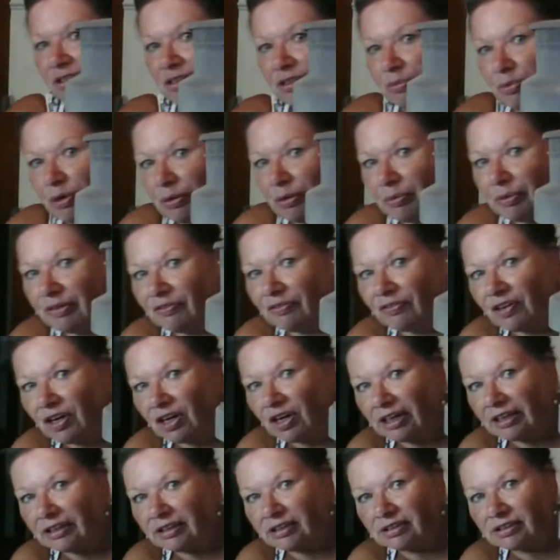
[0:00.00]
here's what we've
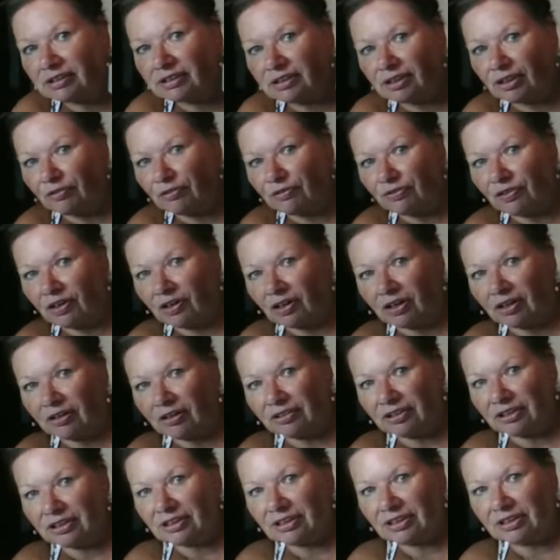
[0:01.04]
got so
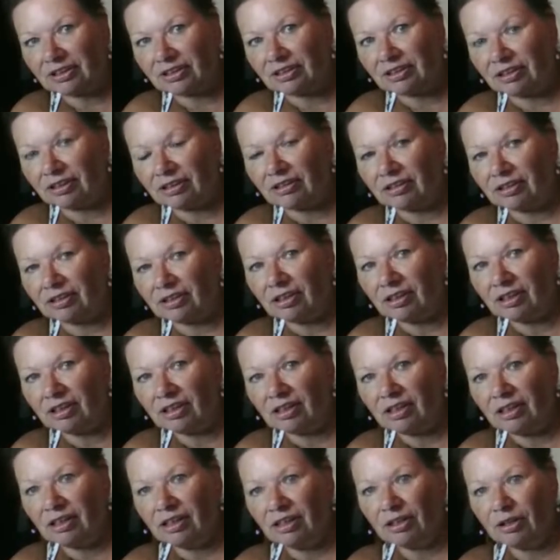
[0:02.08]
far. This is the
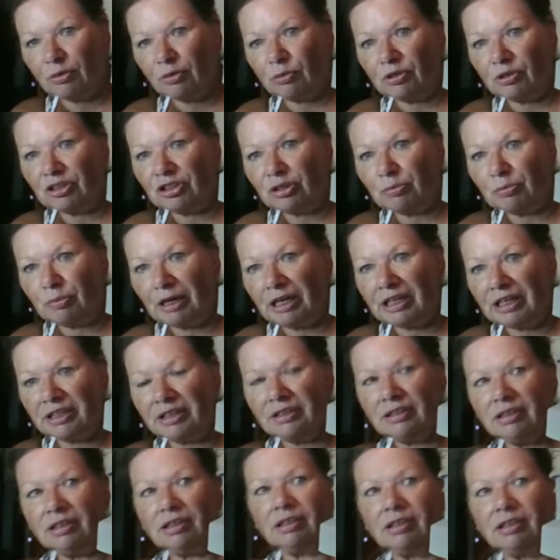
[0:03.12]
Woodgie
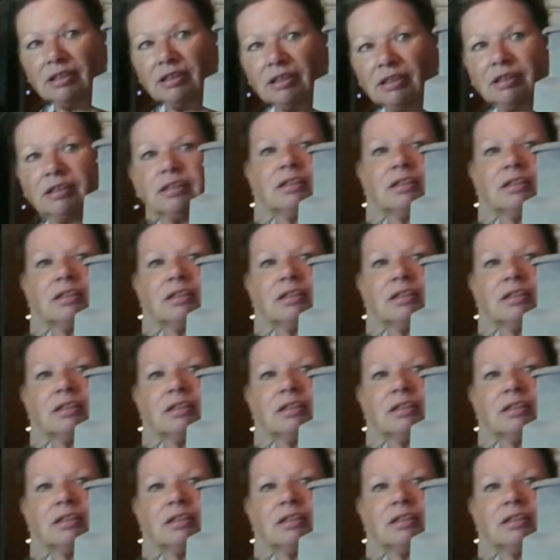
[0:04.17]
Bend,